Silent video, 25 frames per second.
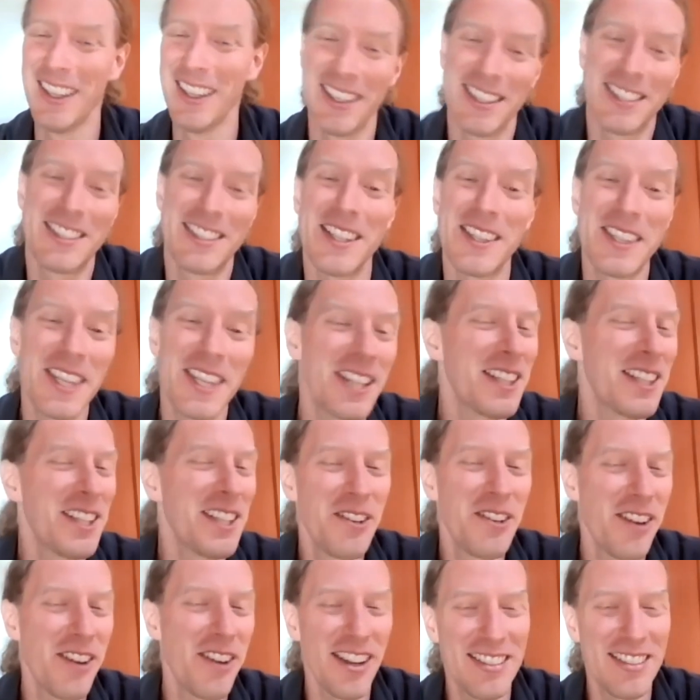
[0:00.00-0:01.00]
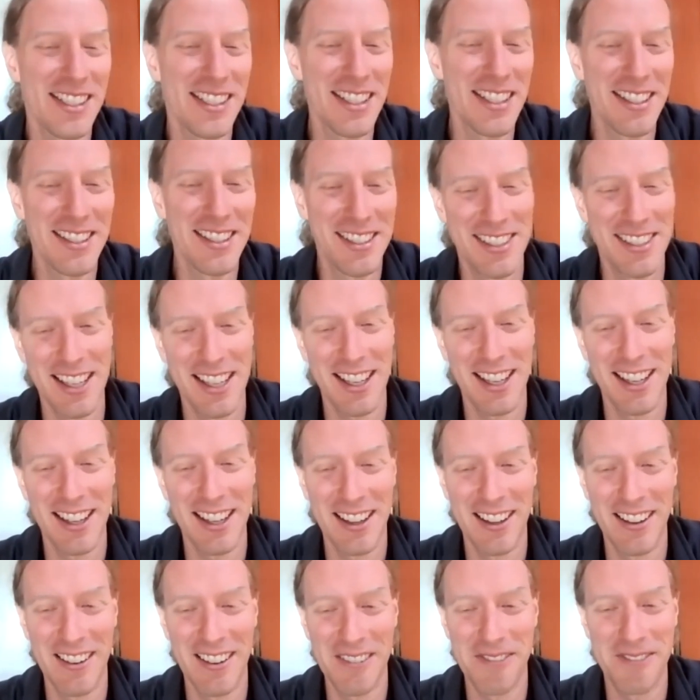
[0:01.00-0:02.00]
it's a thing the US is
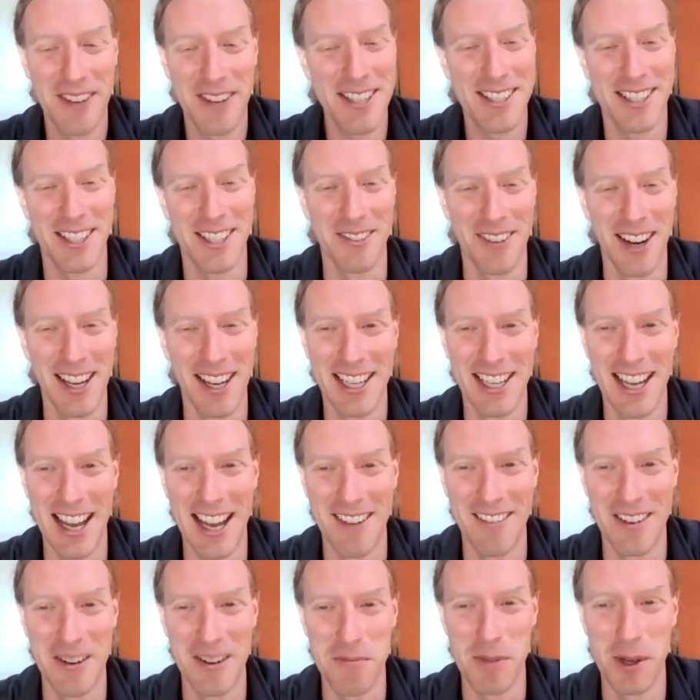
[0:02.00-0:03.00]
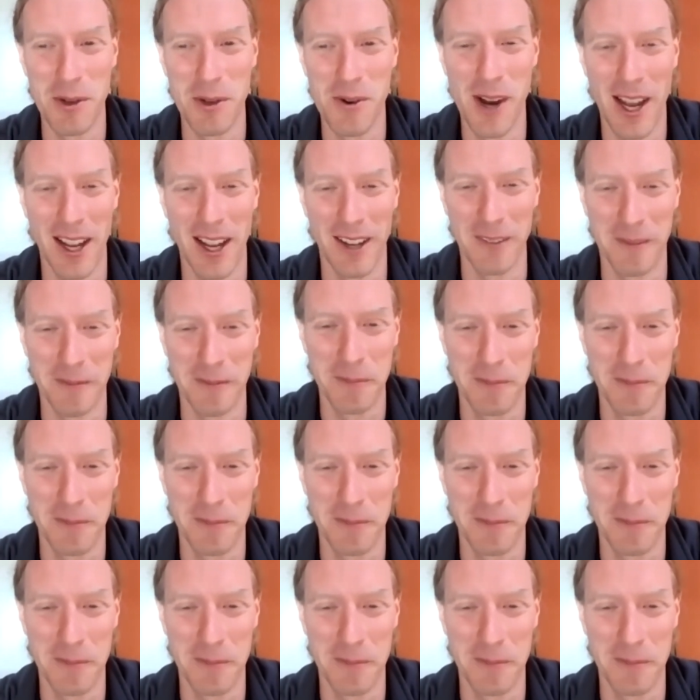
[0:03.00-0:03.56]
uh, facing right now in a big way.